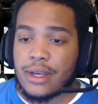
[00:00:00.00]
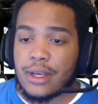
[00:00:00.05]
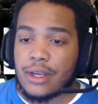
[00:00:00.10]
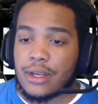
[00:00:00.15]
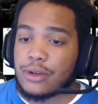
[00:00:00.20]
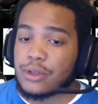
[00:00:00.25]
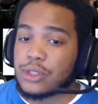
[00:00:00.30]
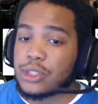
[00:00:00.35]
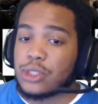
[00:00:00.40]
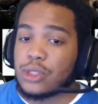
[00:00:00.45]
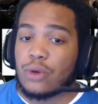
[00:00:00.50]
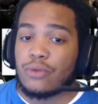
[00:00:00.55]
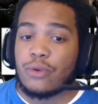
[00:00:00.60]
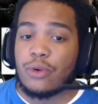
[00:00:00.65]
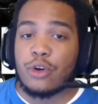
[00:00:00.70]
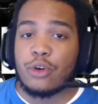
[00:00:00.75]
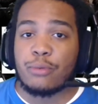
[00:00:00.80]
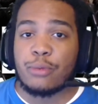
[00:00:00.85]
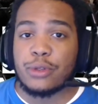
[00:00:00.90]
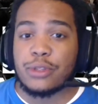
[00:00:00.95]
You're still
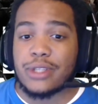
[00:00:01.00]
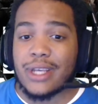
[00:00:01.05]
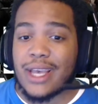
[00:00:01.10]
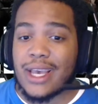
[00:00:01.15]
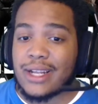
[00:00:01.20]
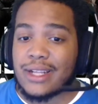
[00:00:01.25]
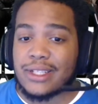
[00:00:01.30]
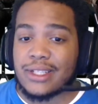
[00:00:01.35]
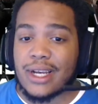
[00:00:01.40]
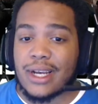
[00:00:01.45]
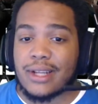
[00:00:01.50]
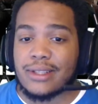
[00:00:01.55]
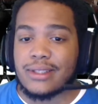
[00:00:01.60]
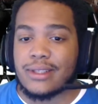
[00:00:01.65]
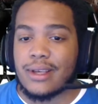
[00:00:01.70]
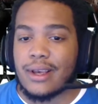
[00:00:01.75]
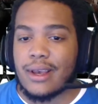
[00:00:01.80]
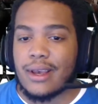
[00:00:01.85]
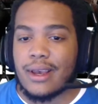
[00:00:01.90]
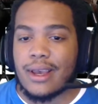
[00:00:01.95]
vulnerable to headshots
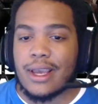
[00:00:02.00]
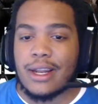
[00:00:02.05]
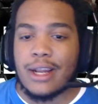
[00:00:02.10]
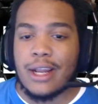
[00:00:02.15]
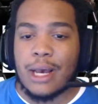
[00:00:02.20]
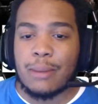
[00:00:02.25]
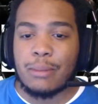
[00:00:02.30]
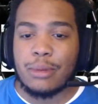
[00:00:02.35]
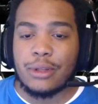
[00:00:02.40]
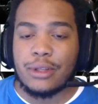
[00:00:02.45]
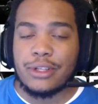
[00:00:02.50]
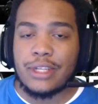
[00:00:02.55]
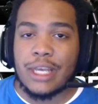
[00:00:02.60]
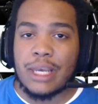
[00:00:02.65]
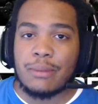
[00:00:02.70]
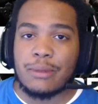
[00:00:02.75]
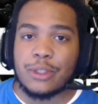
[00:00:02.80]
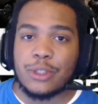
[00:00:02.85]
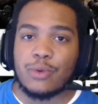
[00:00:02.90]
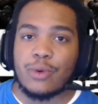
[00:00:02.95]
and not bullet
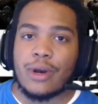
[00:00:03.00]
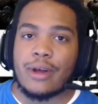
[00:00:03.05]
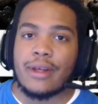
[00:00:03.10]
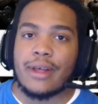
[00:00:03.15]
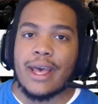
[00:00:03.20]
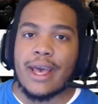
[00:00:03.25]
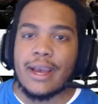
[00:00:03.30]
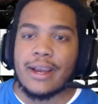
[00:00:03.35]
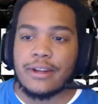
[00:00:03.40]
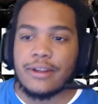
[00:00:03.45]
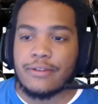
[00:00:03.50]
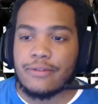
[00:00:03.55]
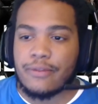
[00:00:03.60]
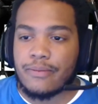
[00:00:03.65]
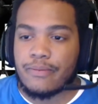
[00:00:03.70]
damage while active.